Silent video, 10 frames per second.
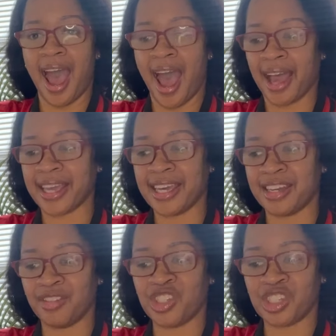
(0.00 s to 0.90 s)
I can't
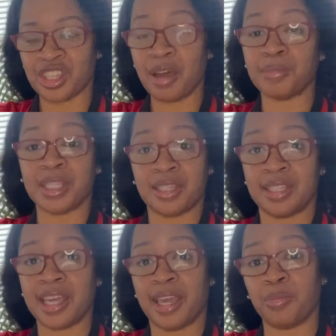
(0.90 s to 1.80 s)
even just come to the
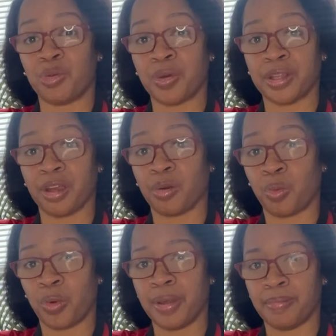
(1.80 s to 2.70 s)
table with her
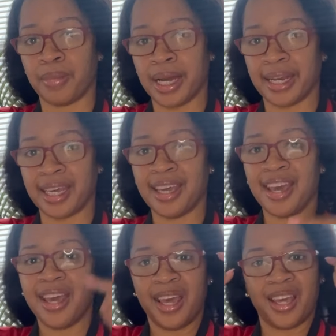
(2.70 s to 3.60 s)
with money.
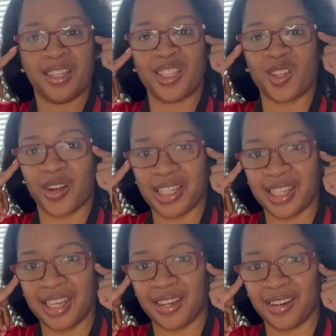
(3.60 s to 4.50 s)
It starts
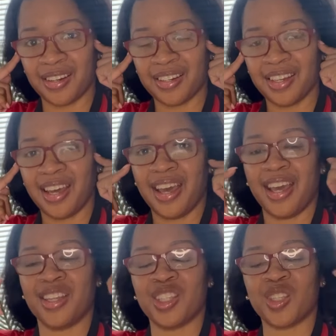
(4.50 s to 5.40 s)
here.
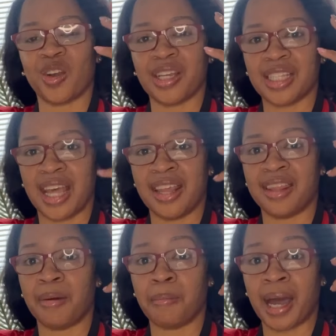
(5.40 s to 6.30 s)
It starts in
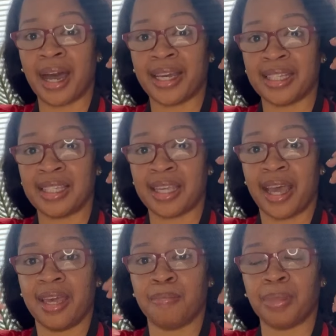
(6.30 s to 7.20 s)
the
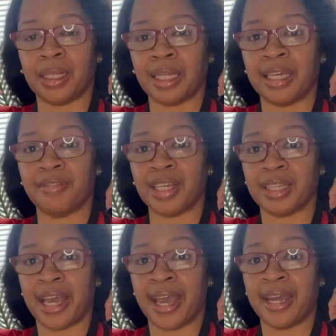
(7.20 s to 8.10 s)
mindset and believing
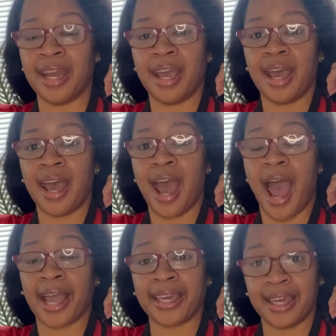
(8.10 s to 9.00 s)
that
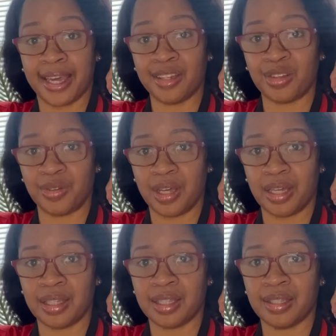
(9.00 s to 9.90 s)
I can do
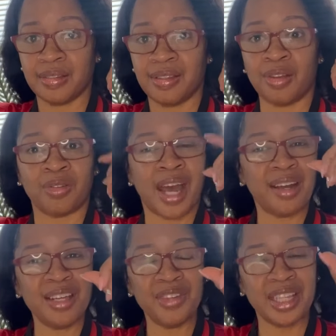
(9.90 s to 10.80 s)
this. No, not
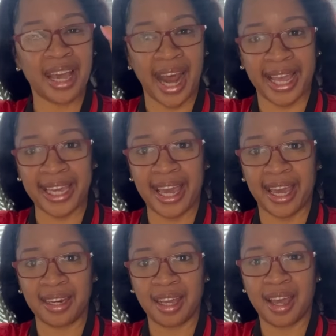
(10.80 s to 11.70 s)
even that I
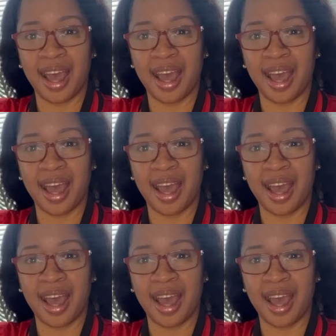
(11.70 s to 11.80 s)
can.